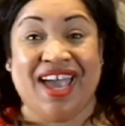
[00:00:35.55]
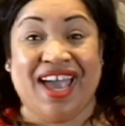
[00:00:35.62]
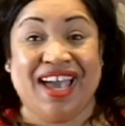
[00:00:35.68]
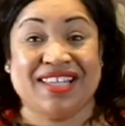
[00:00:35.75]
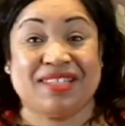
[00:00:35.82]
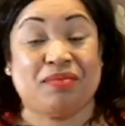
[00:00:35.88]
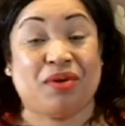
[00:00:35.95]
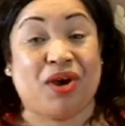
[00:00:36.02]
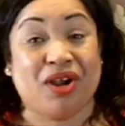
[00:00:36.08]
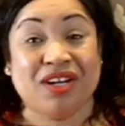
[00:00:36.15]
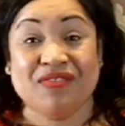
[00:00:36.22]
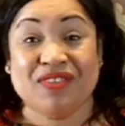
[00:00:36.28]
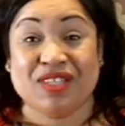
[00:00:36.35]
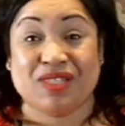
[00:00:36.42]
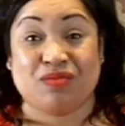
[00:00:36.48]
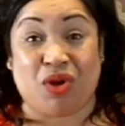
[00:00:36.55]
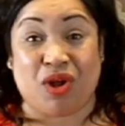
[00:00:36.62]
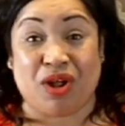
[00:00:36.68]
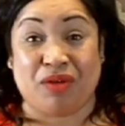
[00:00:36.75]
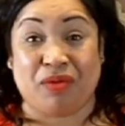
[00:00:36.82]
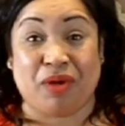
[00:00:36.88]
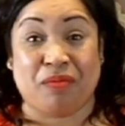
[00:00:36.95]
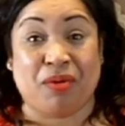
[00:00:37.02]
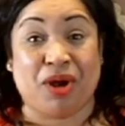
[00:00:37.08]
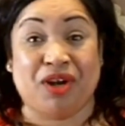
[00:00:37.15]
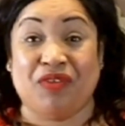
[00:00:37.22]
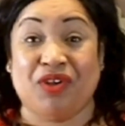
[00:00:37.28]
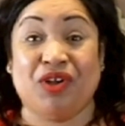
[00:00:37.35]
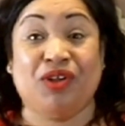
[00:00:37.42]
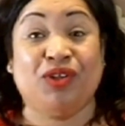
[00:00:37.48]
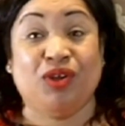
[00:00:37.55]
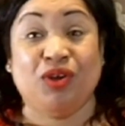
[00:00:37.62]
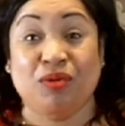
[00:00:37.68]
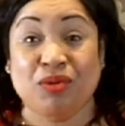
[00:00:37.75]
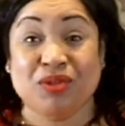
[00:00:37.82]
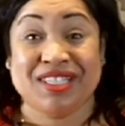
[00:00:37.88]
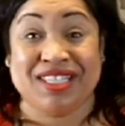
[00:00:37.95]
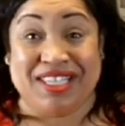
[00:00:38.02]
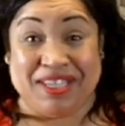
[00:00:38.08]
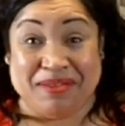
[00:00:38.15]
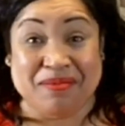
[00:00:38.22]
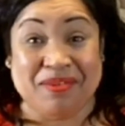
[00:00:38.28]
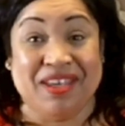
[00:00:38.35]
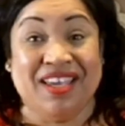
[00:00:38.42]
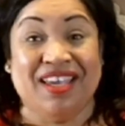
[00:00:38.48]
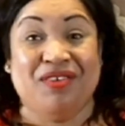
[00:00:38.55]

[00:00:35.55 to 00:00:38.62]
As a part of this work, we're a part of a global team.